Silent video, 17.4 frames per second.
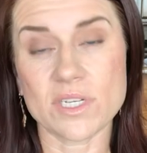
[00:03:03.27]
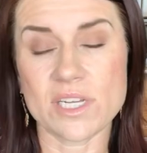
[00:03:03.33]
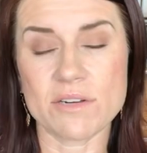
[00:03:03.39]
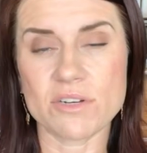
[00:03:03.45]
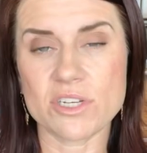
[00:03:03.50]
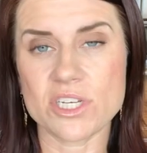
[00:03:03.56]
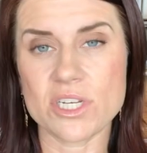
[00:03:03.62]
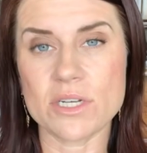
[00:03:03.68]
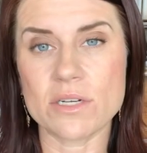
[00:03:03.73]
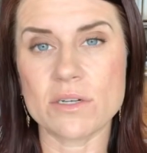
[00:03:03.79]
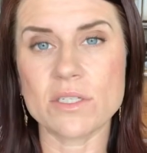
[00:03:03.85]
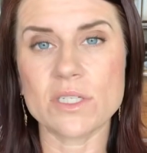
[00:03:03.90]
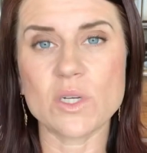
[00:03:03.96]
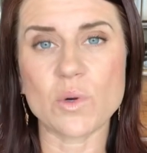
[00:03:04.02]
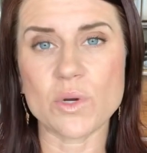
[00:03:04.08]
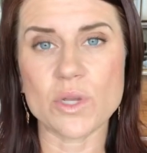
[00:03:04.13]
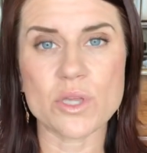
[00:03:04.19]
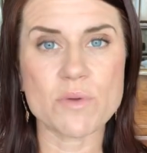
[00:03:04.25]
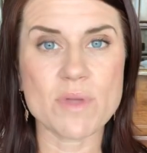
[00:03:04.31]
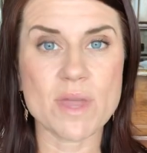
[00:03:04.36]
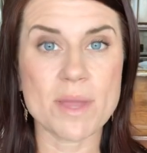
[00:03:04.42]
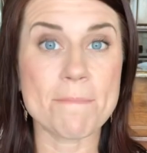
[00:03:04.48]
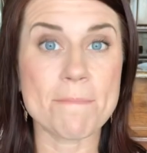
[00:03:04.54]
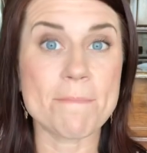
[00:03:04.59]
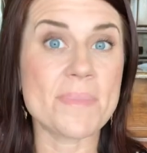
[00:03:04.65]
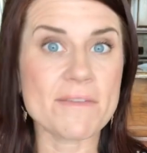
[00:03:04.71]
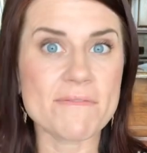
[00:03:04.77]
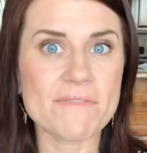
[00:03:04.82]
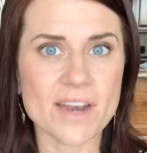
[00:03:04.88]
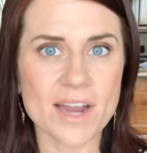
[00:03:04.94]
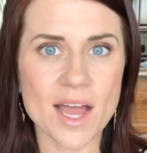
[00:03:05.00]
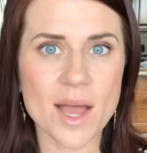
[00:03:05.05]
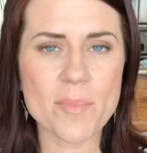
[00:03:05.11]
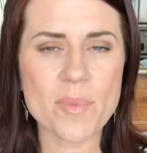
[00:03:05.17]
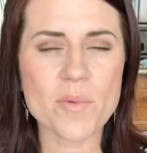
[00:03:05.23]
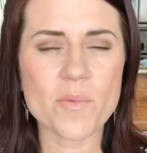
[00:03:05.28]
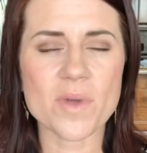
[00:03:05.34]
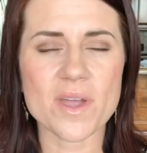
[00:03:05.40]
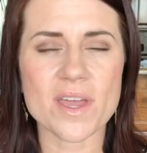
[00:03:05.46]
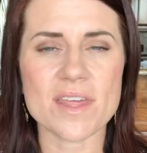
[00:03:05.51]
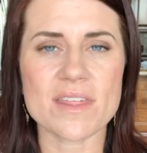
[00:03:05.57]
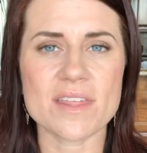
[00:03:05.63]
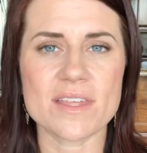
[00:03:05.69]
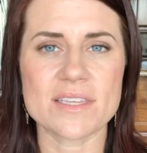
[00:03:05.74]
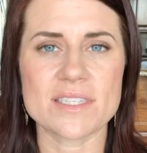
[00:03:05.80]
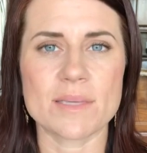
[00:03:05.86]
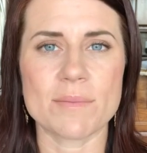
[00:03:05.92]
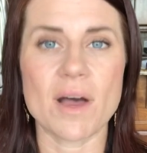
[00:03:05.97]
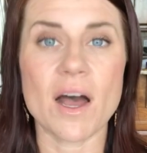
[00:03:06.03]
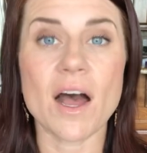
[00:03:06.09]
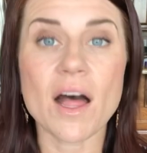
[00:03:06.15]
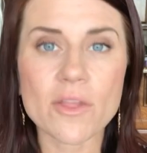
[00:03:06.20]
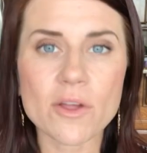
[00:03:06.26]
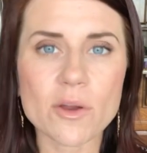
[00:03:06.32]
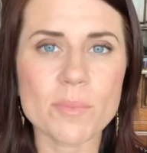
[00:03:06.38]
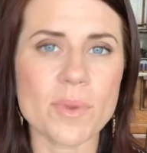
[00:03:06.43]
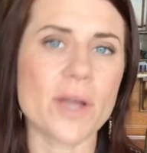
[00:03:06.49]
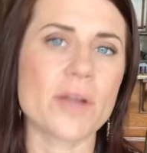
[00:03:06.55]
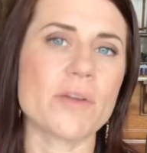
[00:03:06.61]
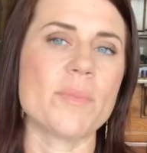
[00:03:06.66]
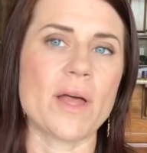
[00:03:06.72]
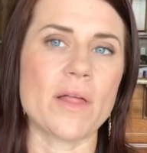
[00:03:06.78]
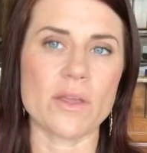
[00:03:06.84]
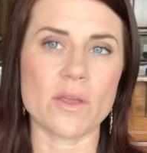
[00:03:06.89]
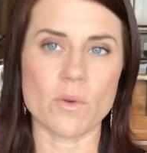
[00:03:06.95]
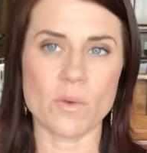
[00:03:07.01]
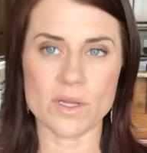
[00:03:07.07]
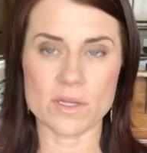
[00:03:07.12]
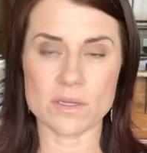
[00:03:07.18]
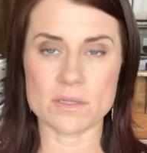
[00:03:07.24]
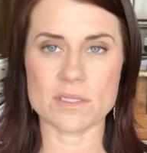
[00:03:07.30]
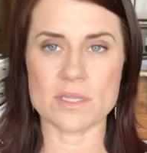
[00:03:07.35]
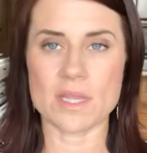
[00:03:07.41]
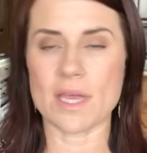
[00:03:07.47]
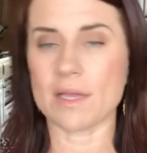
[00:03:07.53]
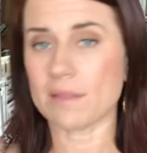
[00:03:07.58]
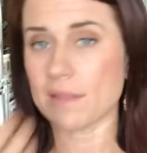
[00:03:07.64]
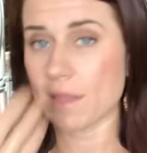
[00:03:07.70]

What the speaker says: Terra Shield or you can beef it up with some other bug repelling oils like